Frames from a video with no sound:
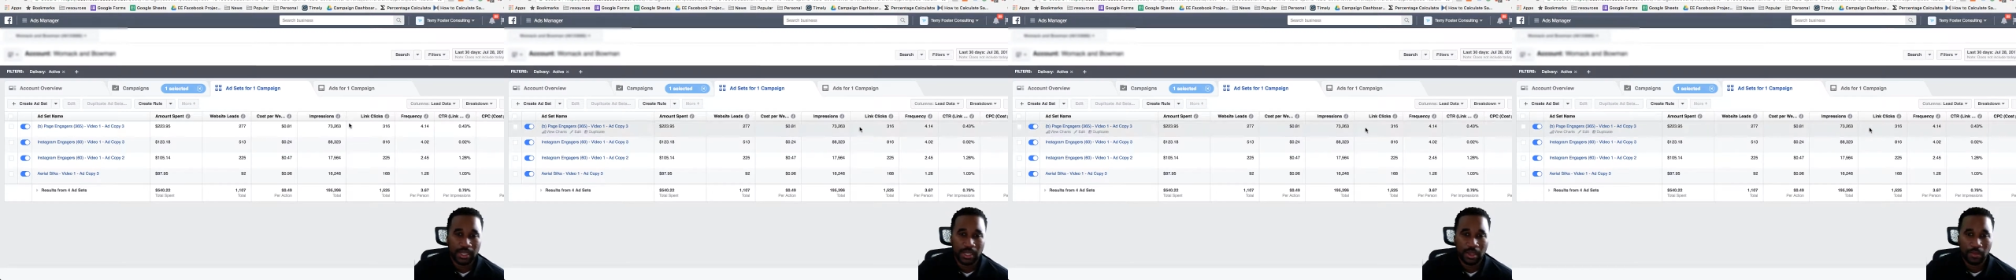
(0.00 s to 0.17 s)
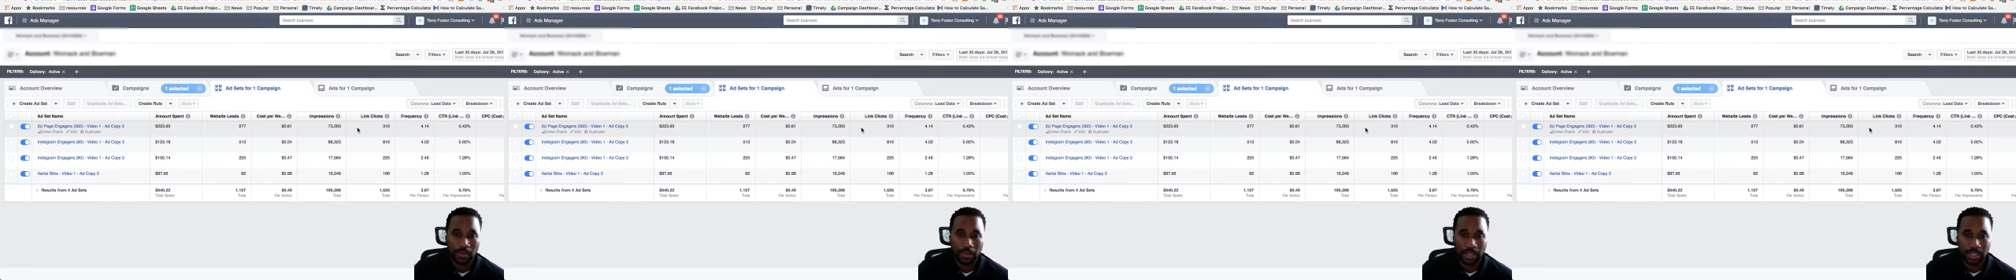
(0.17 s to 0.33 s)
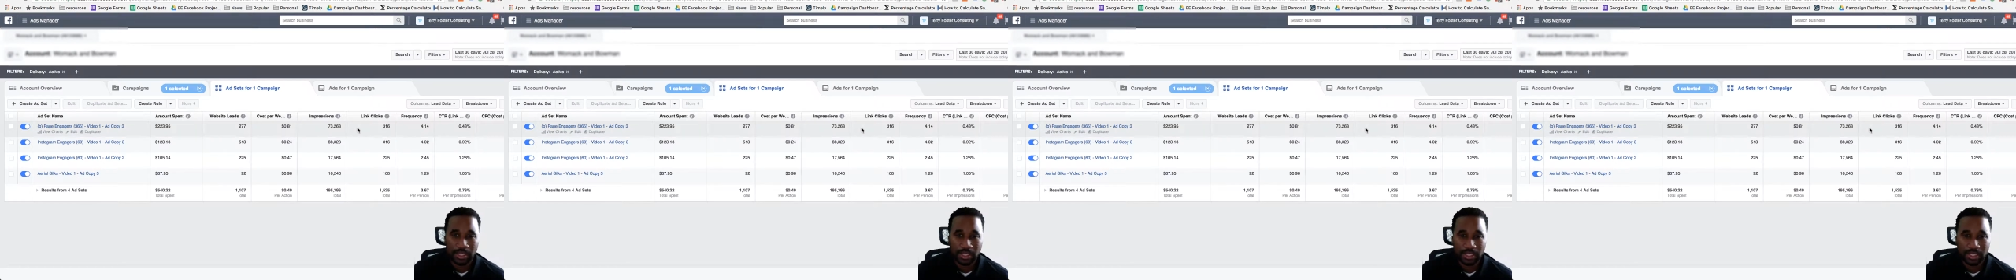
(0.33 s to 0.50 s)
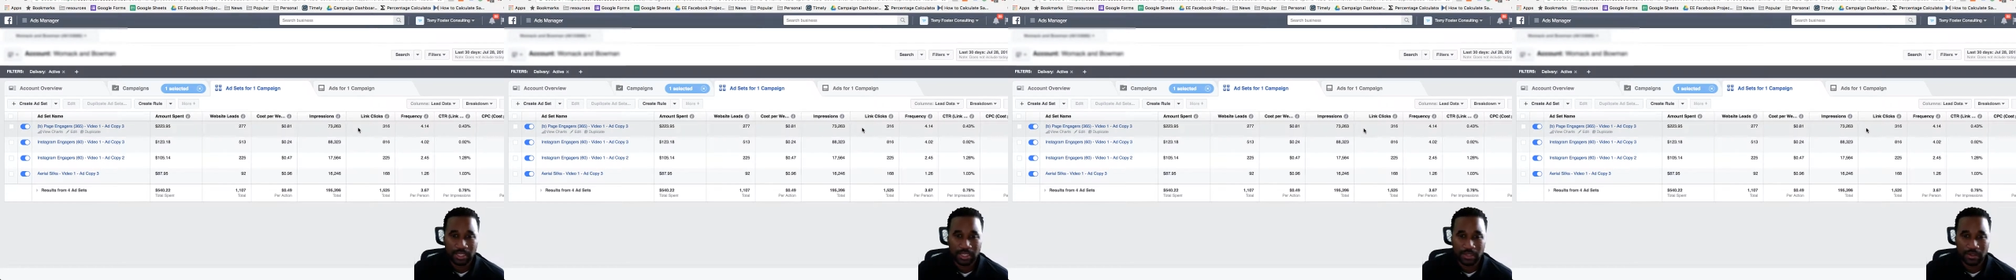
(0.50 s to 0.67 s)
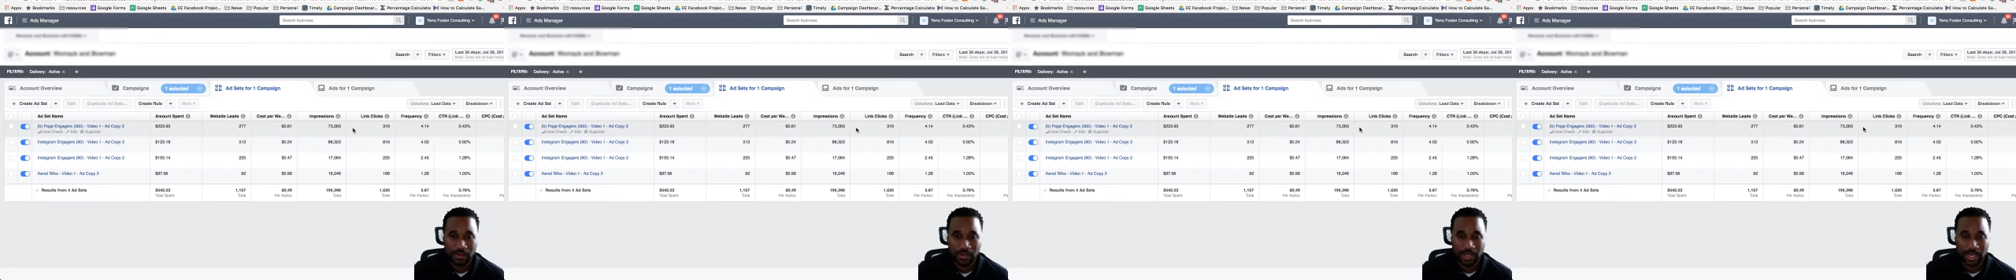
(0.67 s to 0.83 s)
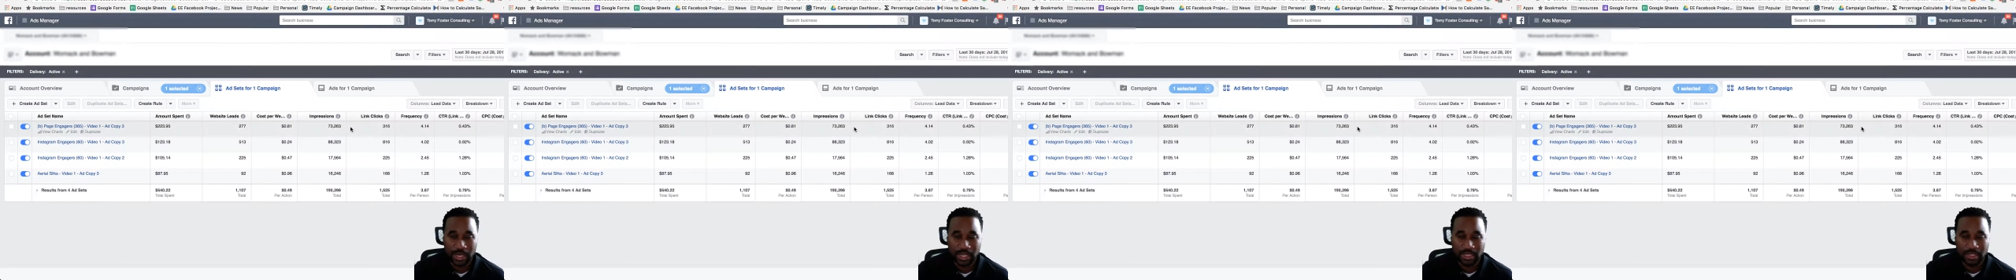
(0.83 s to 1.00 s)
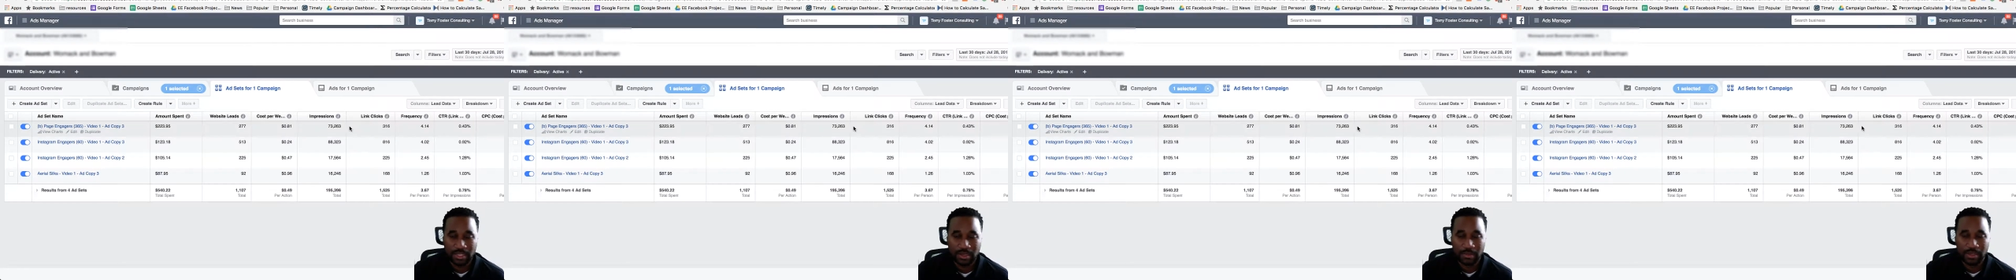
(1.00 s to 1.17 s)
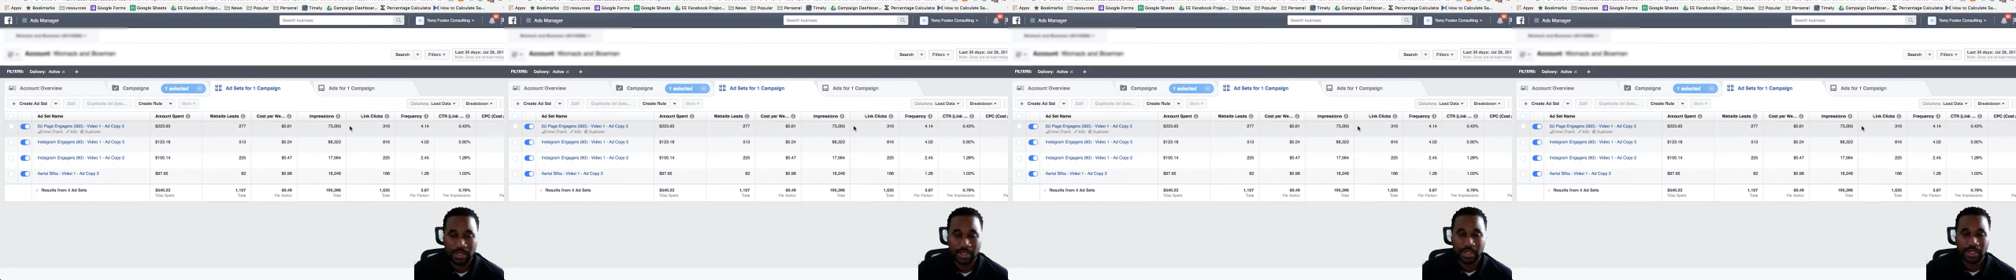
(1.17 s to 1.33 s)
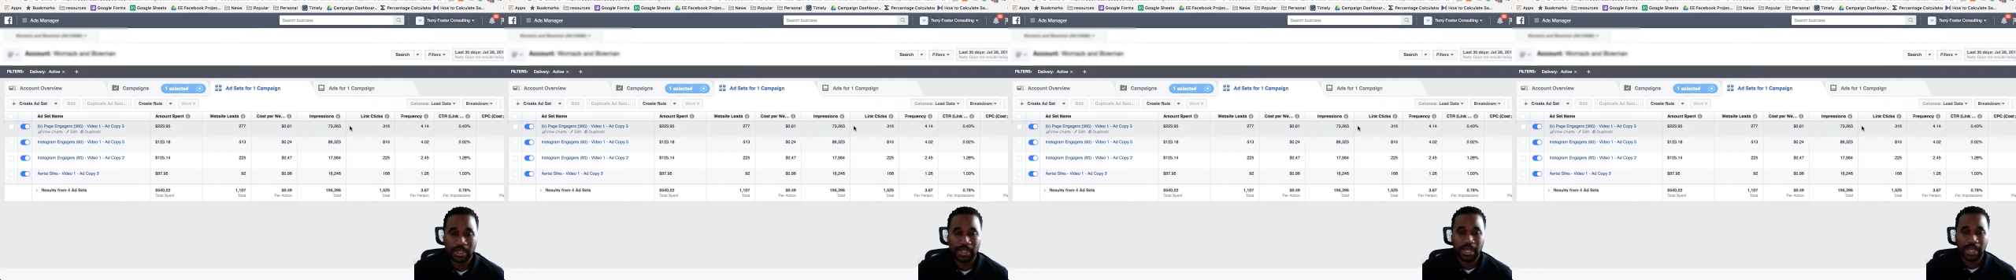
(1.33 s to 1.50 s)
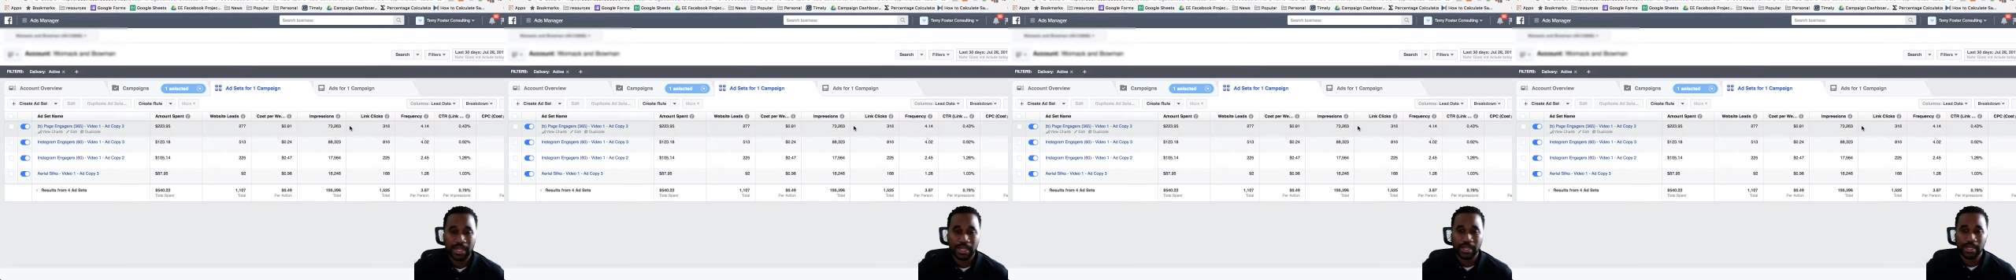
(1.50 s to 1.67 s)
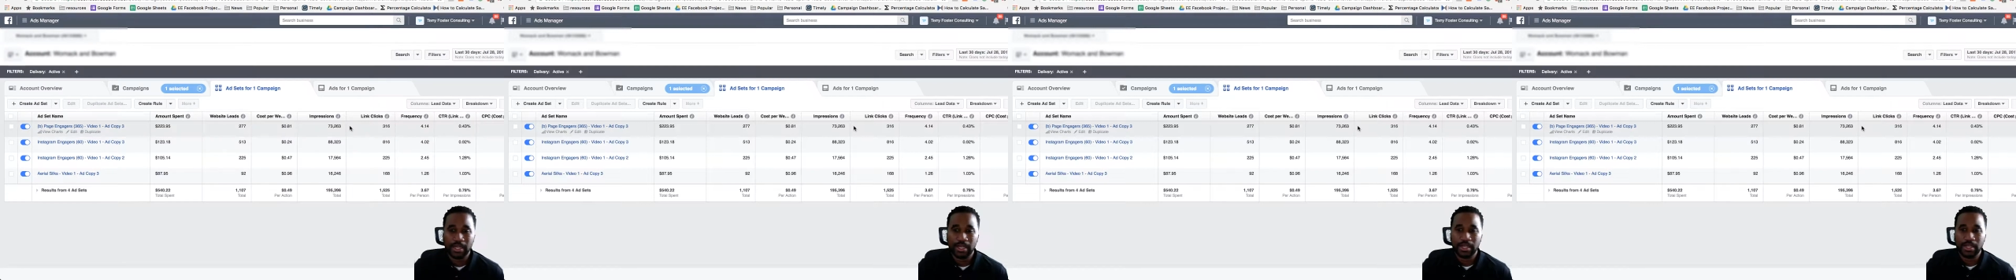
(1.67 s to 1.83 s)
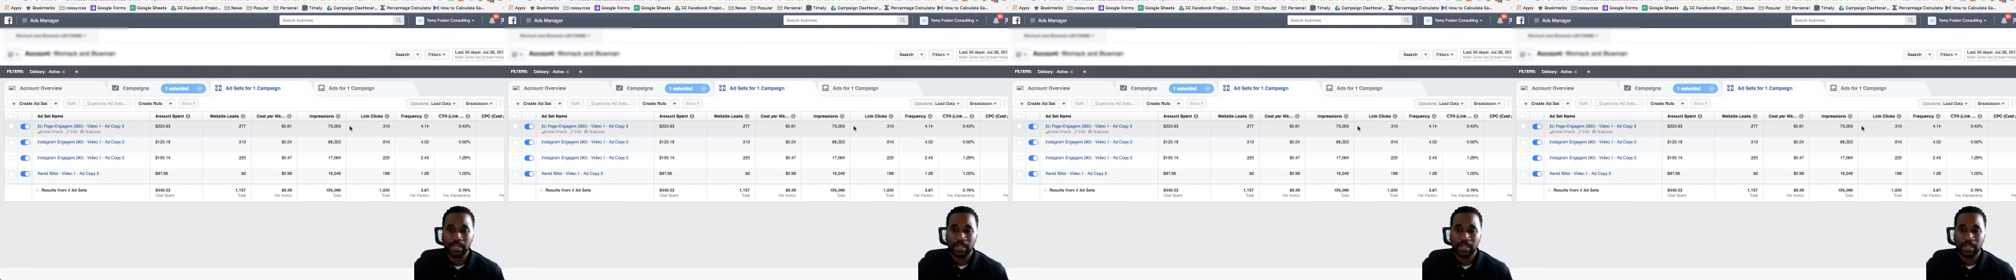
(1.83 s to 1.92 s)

But let's just look at some of the data.